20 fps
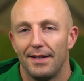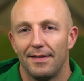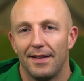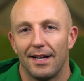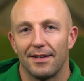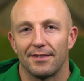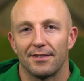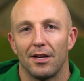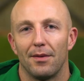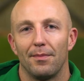
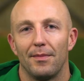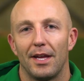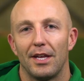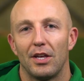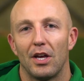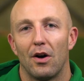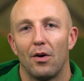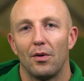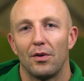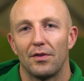that's something that
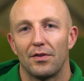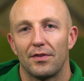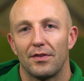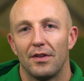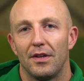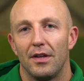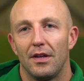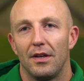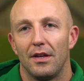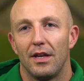you always,
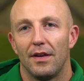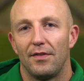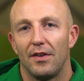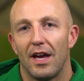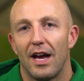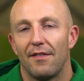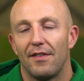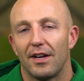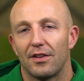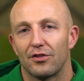if you
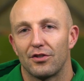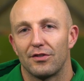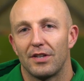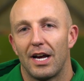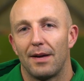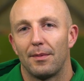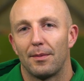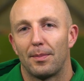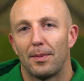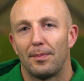have extra
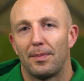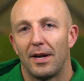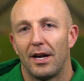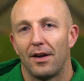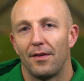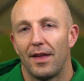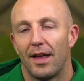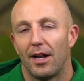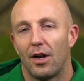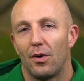time to
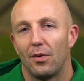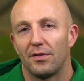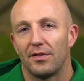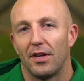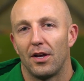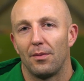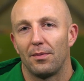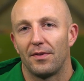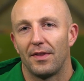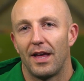prepare, that always helps